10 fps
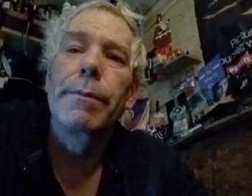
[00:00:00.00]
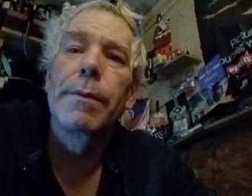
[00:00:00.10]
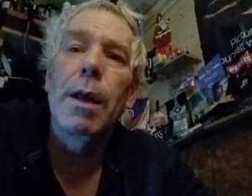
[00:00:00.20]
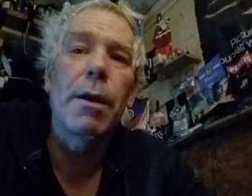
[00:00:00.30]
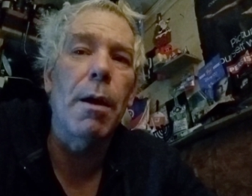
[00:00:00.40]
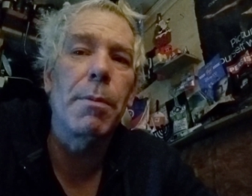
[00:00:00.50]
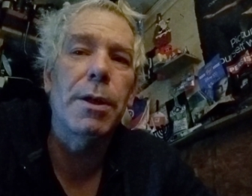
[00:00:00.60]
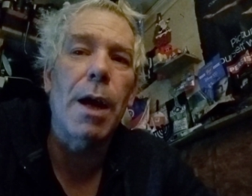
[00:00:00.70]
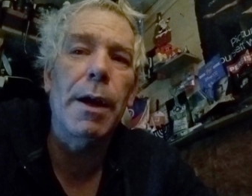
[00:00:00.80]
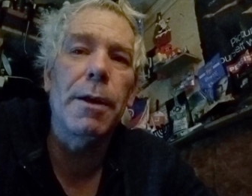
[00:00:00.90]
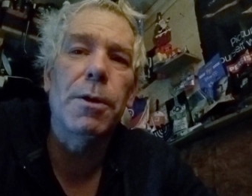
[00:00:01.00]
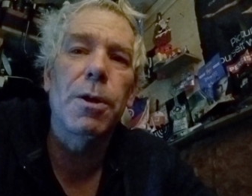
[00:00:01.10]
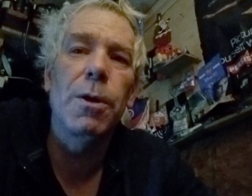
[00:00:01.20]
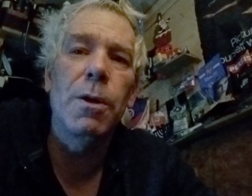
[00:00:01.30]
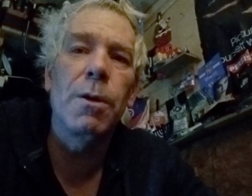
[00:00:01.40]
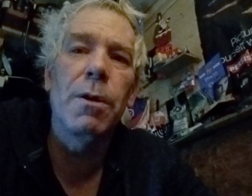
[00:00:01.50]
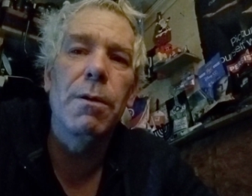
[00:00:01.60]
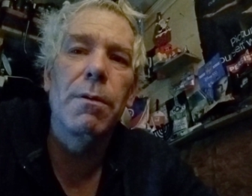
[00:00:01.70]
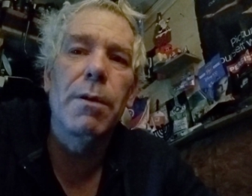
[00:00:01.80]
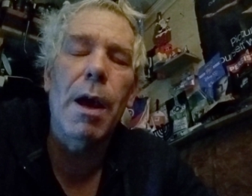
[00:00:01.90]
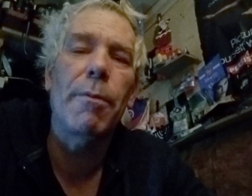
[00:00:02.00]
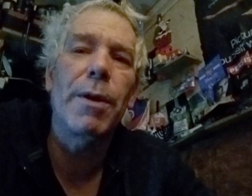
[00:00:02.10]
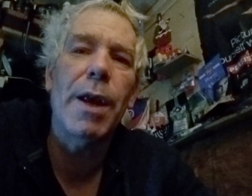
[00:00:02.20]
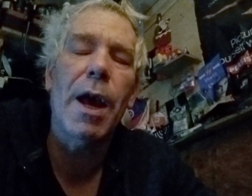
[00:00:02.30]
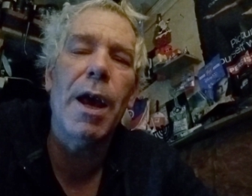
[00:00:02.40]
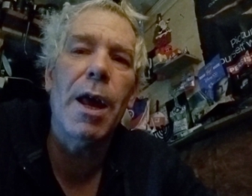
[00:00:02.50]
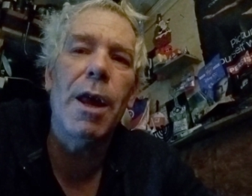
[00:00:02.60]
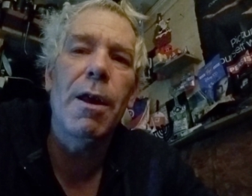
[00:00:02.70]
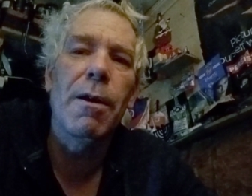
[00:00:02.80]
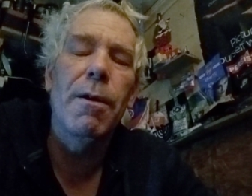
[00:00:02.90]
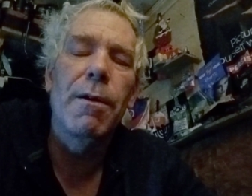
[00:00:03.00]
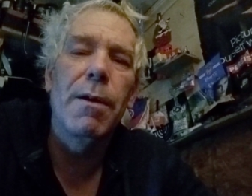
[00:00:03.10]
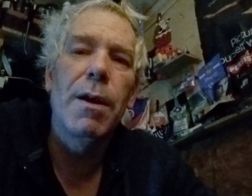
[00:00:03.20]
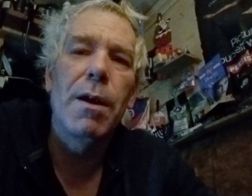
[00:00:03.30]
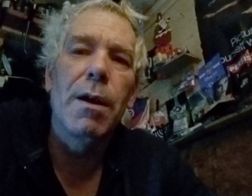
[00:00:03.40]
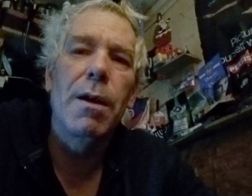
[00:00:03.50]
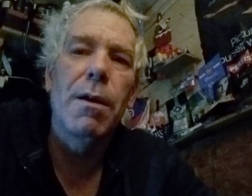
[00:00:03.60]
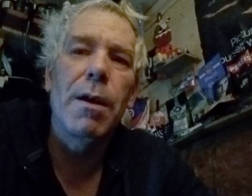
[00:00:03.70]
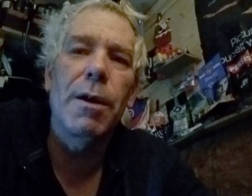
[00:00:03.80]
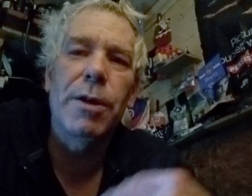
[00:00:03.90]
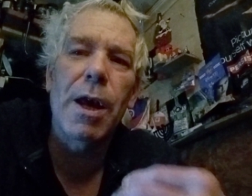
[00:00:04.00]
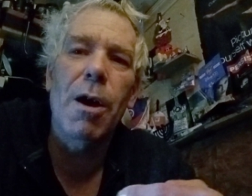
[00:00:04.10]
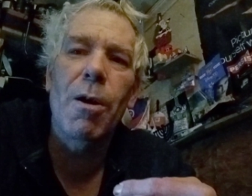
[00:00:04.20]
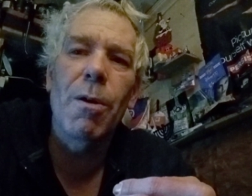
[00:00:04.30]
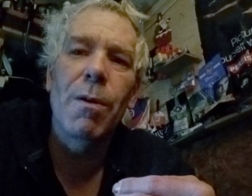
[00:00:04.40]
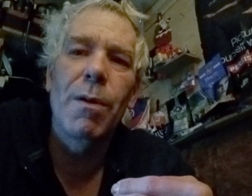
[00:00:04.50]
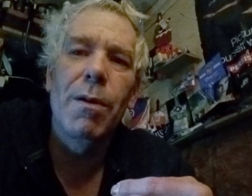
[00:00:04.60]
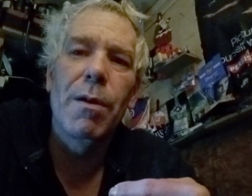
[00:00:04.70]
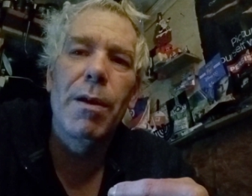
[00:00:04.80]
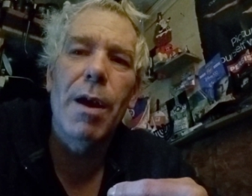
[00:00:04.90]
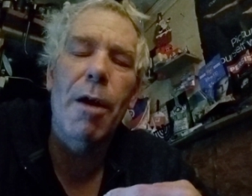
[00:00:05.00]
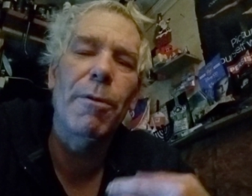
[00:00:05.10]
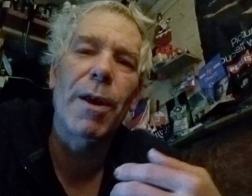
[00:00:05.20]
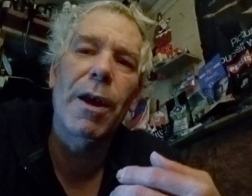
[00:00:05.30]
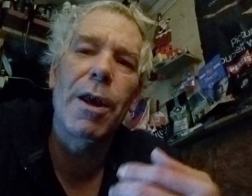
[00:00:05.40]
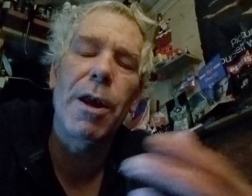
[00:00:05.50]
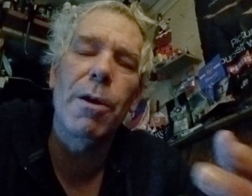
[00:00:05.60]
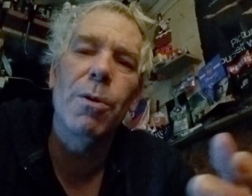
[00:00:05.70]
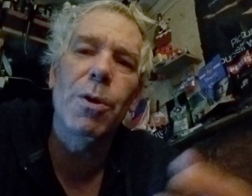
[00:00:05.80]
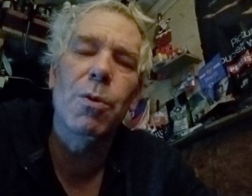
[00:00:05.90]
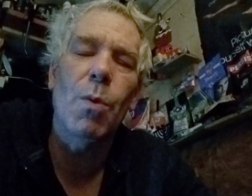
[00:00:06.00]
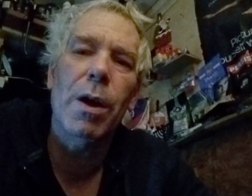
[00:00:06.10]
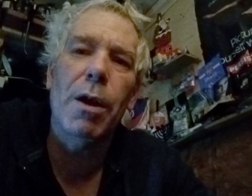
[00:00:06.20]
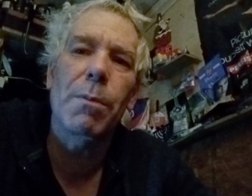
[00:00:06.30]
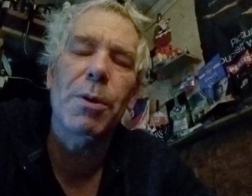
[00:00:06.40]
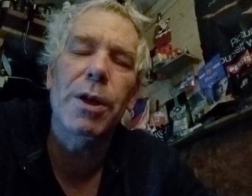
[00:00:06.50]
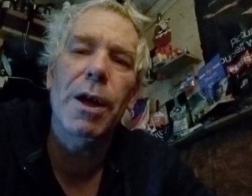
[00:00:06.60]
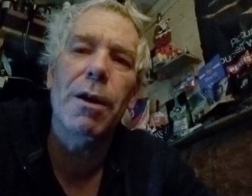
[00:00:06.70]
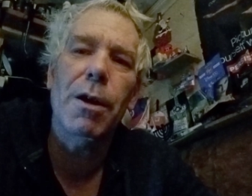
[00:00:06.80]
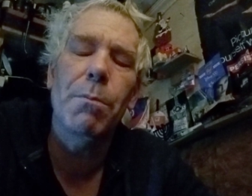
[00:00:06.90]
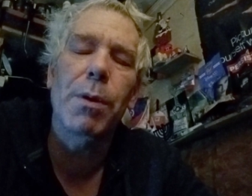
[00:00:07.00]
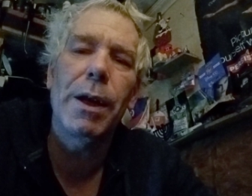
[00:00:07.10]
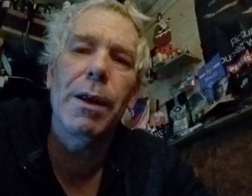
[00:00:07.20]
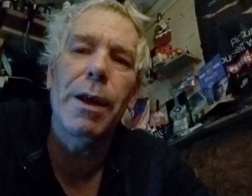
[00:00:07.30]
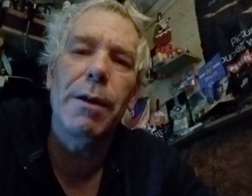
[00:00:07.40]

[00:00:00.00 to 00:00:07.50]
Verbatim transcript: And the government's got to get sued every day until everything heals 100% completely